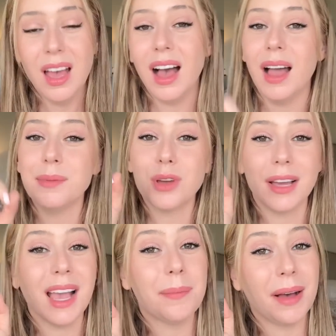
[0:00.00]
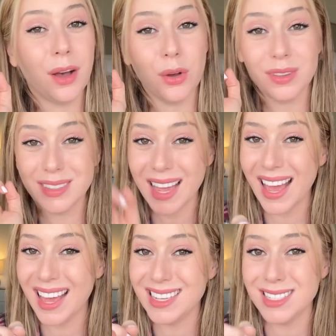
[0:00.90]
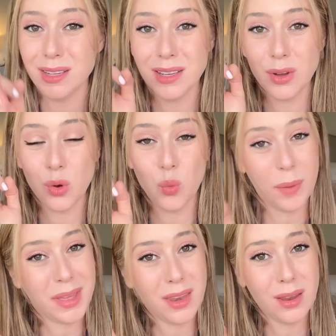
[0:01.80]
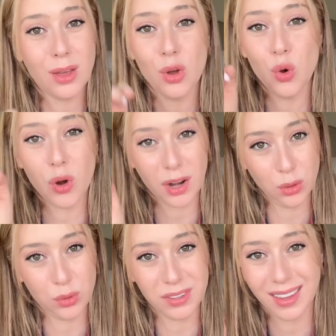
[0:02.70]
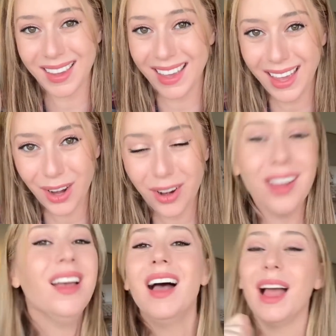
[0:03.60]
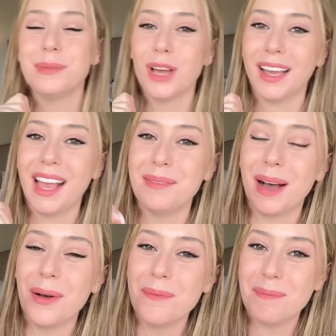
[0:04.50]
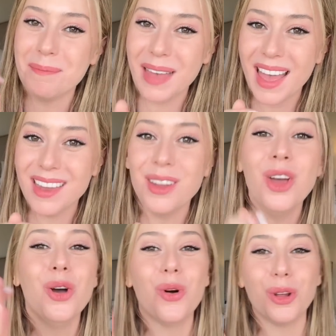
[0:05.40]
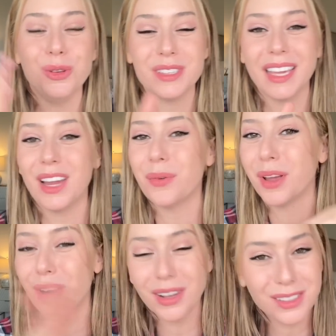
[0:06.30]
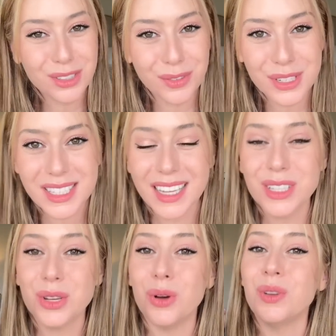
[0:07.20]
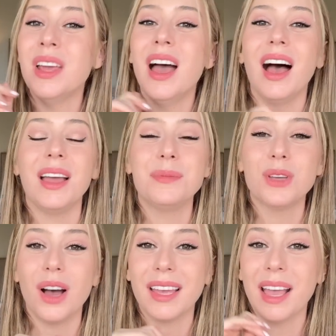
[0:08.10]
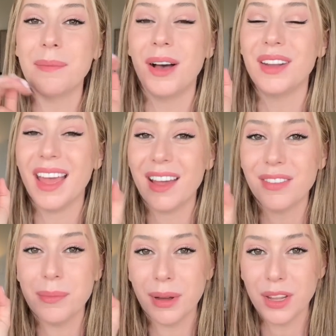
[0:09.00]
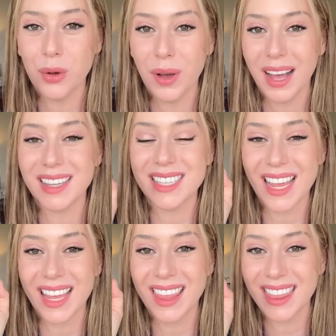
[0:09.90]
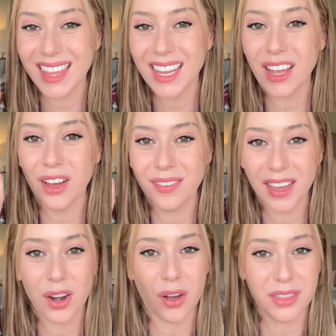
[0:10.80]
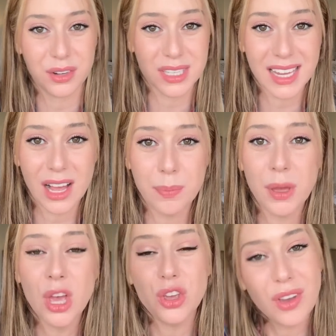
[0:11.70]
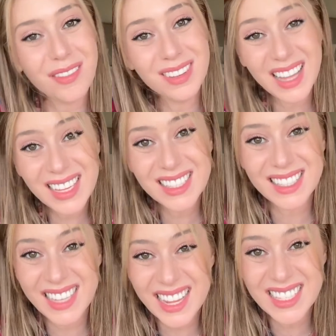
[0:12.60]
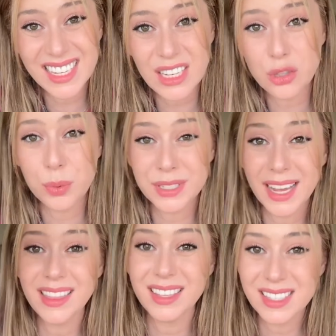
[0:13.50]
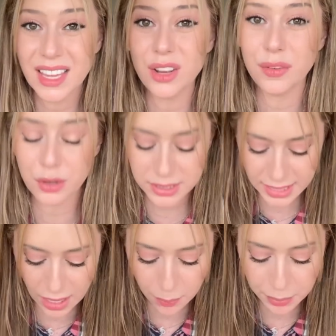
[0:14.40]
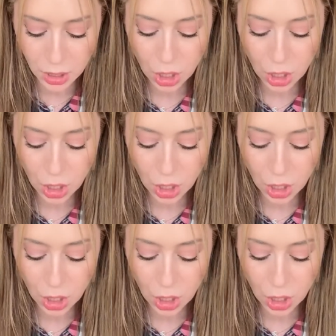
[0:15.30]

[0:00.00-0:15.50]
I'm talking about tanned women who are losing hair. I'm talking about men who are losing hair regardless of your skin tone. I am talking about everybody who has a thinning of hair on their scalp. You have less density to protect the skin of your scalp.